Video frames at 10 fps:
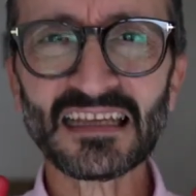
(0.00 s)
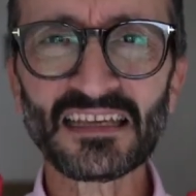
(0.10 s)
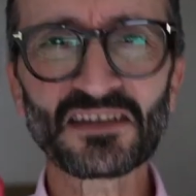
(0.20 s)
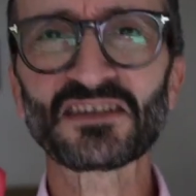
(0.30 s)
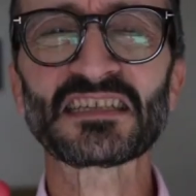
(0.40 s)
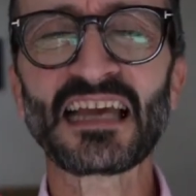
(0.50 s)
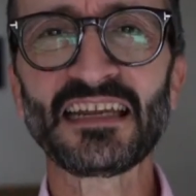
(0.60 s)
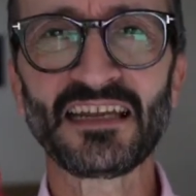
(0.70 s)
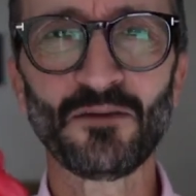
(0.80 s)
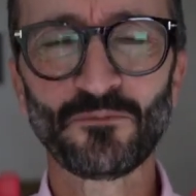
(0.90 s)
you could
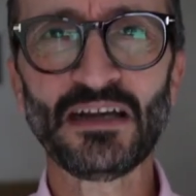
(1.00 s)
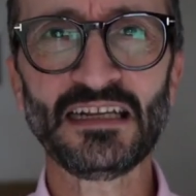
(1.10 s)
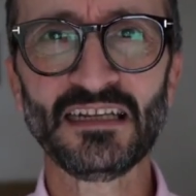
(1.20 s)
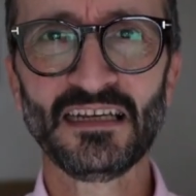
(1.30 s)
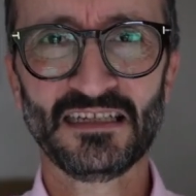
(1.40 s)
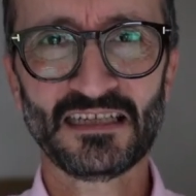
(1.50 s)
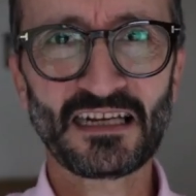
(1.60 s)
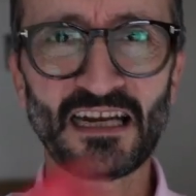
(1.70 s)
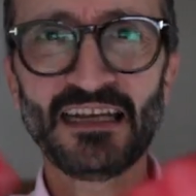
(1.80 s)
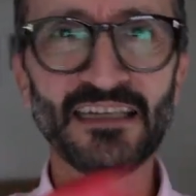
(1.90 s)
say that I'm ready to
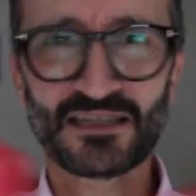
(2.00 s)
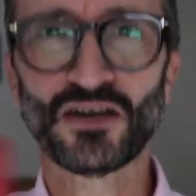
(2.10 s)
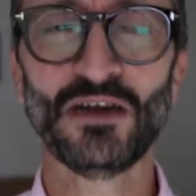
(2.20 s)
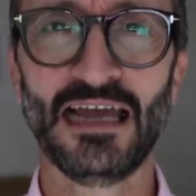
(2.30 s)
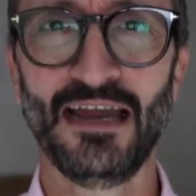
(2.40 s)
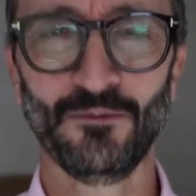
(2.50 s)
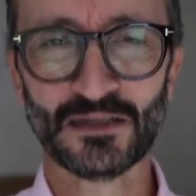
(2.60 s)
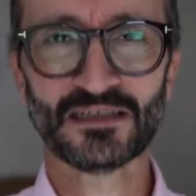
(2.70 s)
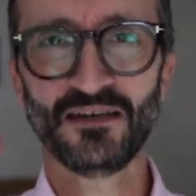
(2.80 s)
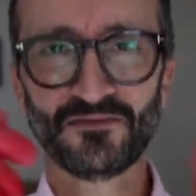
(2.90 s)
clean the toilet out
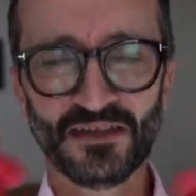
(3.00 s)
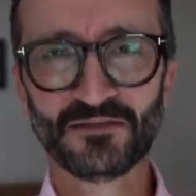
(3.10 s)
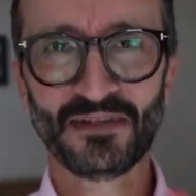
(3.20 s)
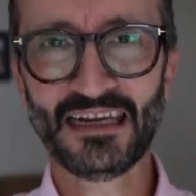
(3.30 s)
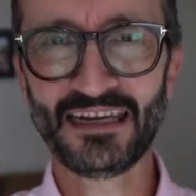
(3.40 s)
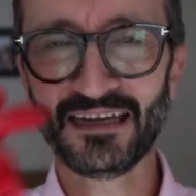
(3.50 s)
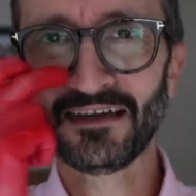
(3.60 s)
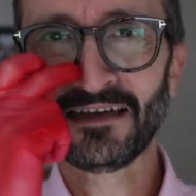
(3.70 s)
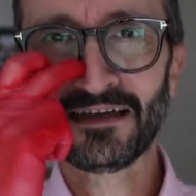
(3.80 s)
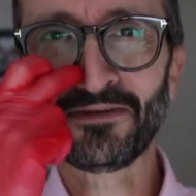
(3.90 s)
once I've done the
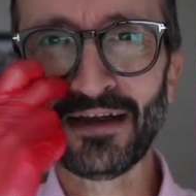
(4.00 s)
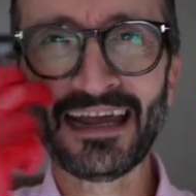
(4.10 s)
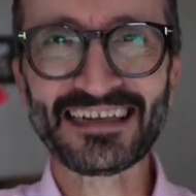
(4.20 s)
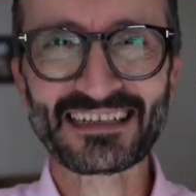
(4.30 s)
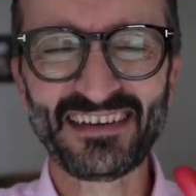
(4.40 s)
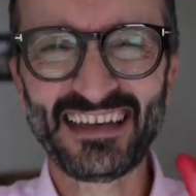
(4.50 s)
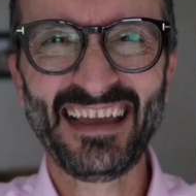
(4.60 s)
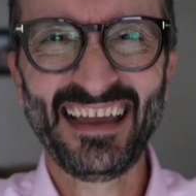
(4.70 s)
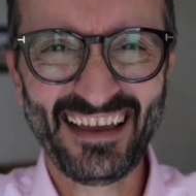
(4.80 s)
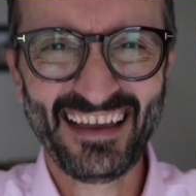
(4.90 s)
race.
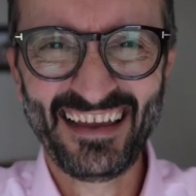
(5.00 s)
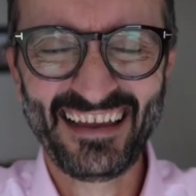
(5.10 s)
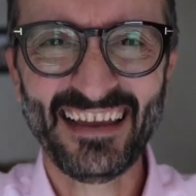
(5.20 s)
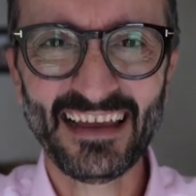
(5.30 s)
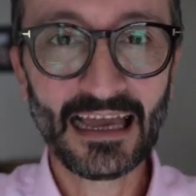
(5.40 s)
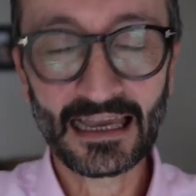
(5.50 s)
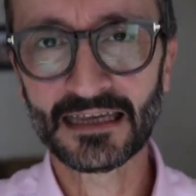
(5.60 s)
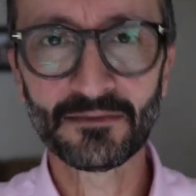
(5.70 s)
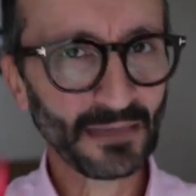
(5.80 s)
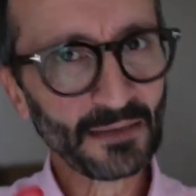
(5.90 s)
Hey,
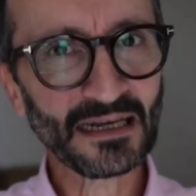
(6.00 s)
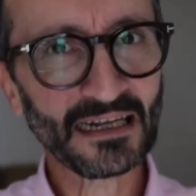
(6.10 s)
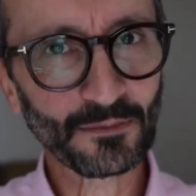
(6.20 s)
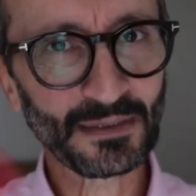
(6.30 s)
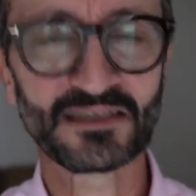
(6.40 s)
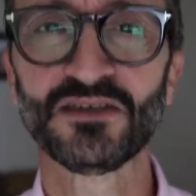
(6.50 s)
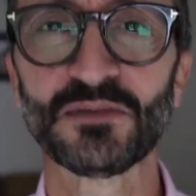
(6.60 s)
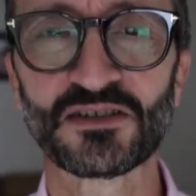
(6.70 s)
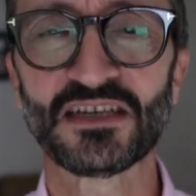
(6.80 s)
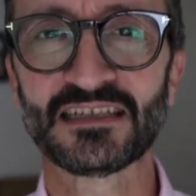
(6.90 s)
maybe a little bit too
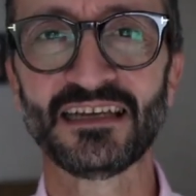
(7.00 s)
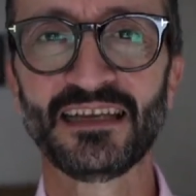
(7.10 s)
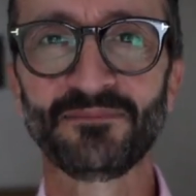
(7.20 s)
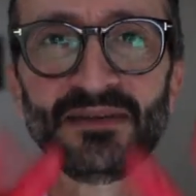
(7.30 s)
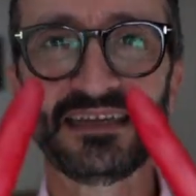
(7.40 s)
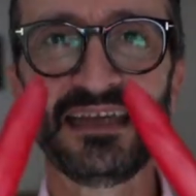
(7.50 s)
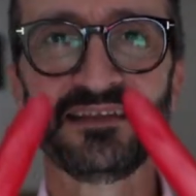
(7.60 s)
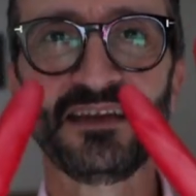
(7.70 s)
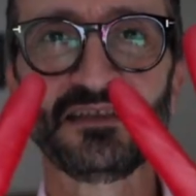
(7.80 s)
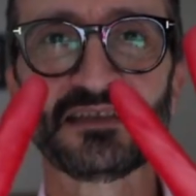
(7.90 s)
much detail there, but yeah,
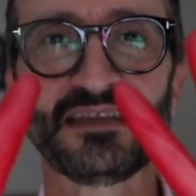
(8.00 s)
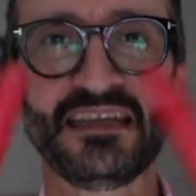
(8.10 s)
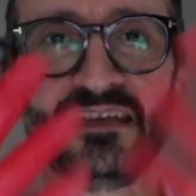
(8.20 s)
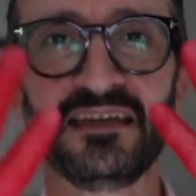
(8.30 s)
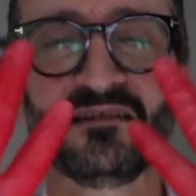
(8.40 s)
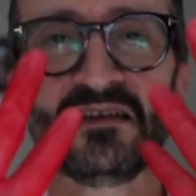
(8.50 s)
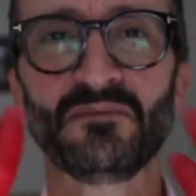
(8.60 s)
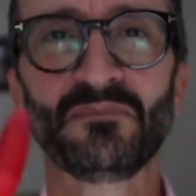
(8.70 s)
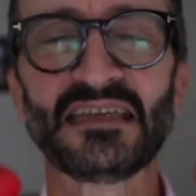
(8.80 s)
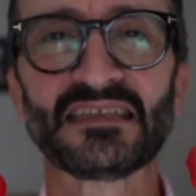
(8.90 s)
these are the
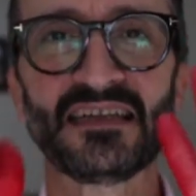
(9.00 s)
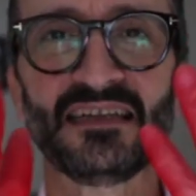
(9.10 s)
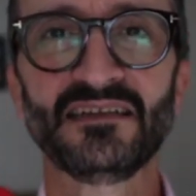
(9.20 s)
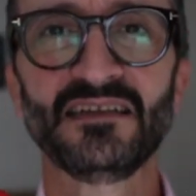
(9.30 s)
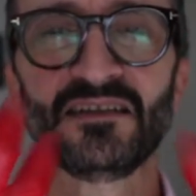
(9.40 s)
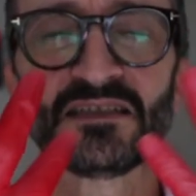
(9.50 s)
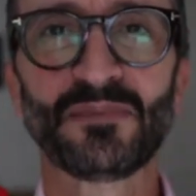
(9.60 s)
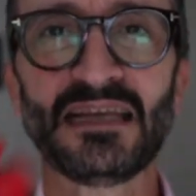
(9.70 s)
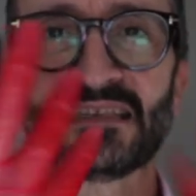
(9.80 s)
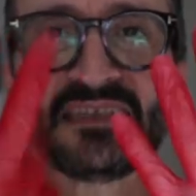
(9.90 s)
basically nice
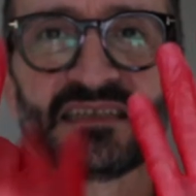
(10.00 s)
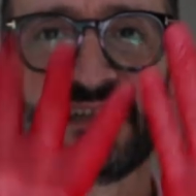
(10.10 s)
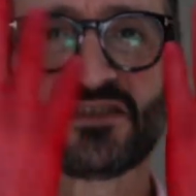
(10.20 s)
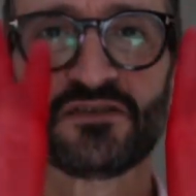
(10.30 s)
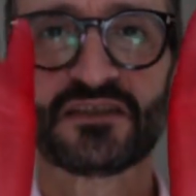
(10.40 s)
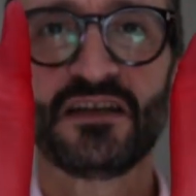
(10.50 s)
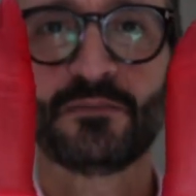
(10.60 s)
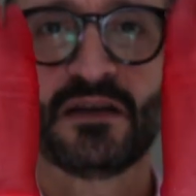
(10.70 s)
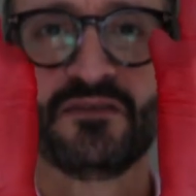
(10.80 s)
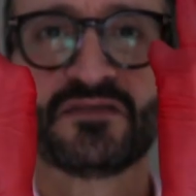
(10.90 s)
plastic surgical
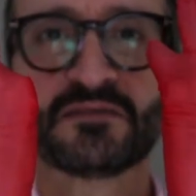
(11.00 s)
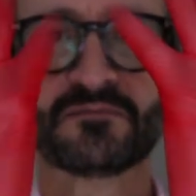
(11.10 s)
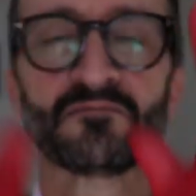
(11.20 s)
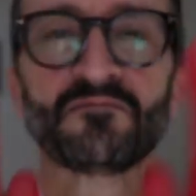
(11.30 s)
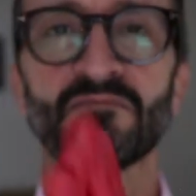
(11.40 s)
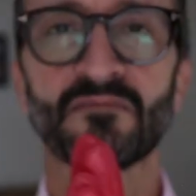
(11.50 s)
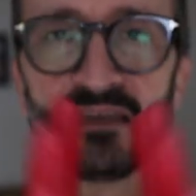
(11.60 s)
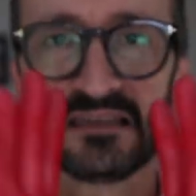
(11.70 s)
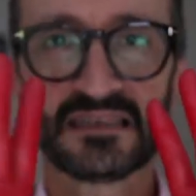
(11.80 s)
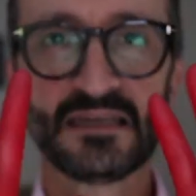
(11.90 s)
type gloves.
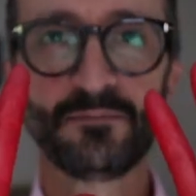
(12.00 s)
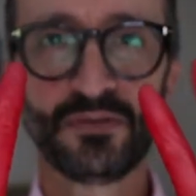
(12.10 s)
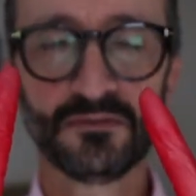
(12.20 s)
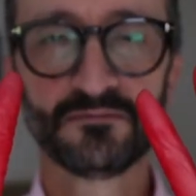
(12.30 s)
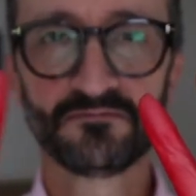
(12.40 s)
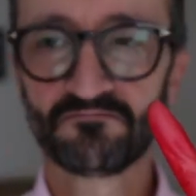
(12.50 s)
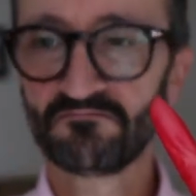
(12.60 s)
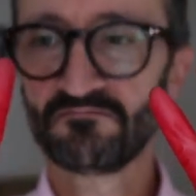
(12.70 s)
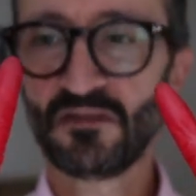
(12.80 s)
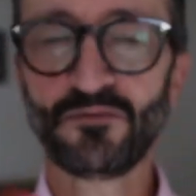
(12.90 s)
Simple,
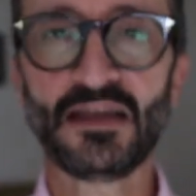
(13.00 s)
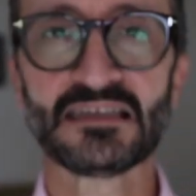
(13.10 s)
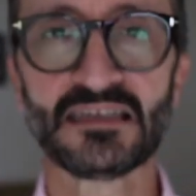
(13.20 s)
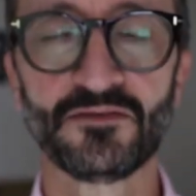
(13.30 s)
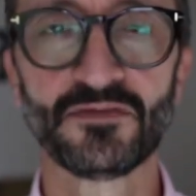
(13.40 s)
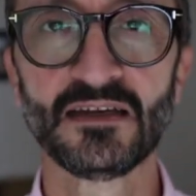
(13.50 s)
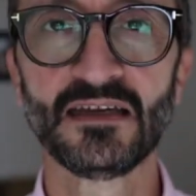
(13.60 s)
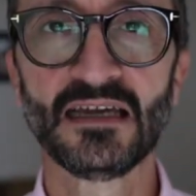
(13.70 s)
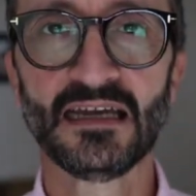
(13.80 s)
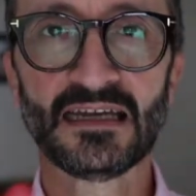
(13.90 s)
effective,
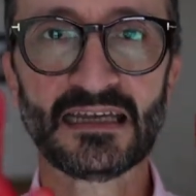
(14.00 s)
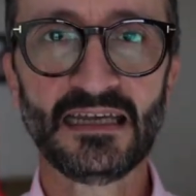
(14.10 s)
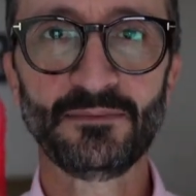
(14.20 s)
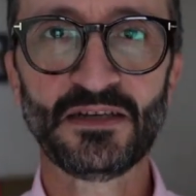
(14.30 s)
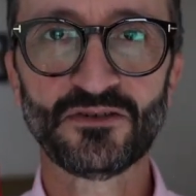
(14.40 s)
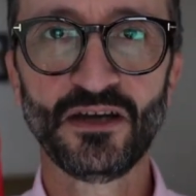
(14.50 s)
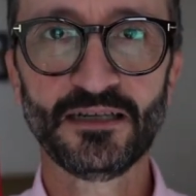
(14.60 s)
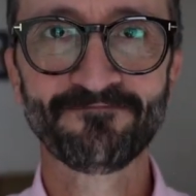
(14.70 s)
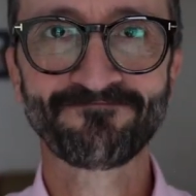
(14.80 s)
and keep me dry.